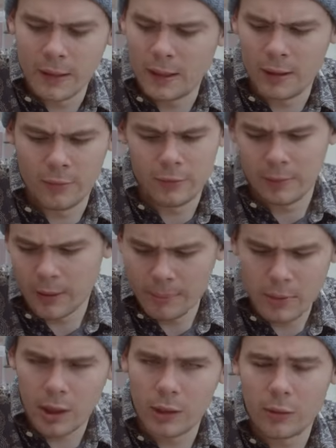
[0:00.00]
and I was a
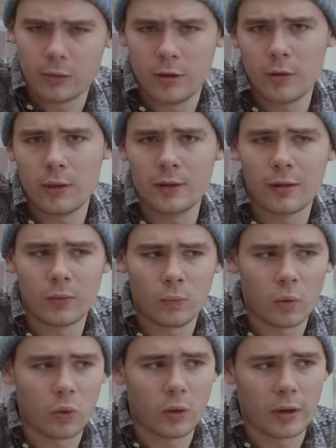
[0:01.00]
mile or two into the
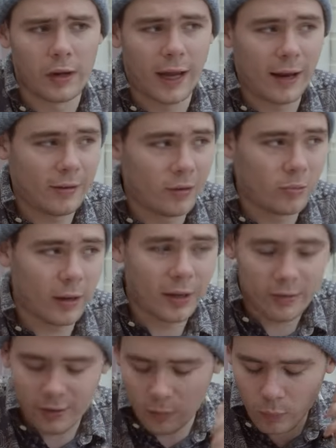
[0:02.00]
walk and I had to
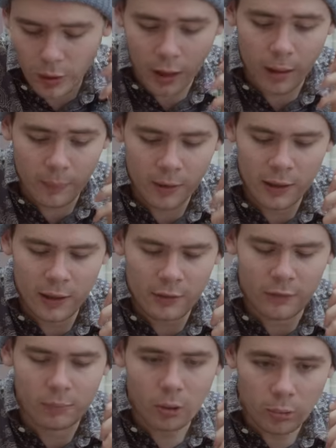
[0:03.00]
ring someone up
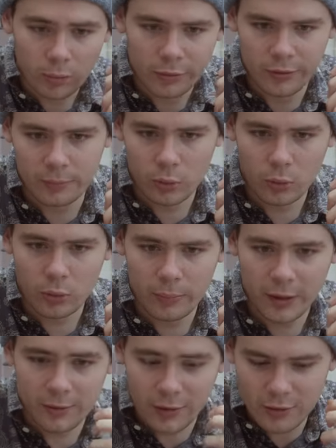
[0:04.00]
for moral support
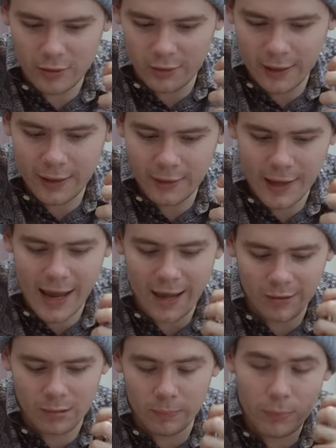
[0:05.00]
because I just needed that
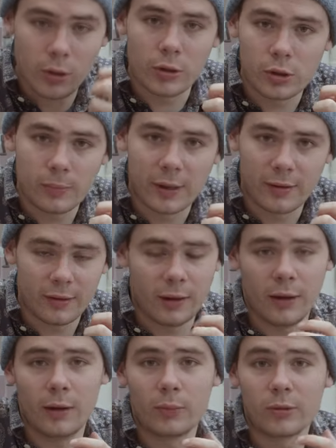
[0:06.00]
extra push because
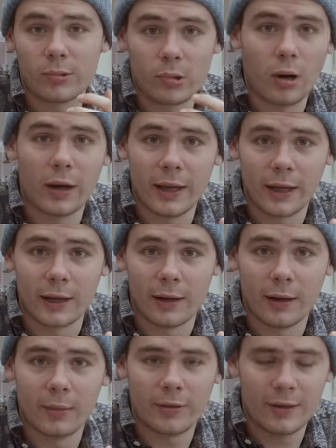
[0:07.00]
I was crying,
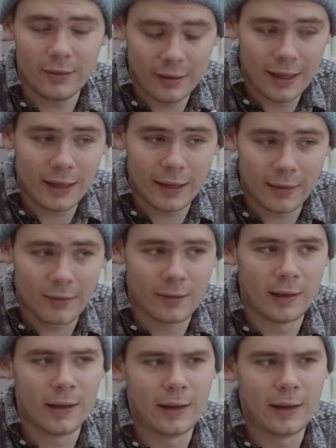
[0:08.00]
I was in tears.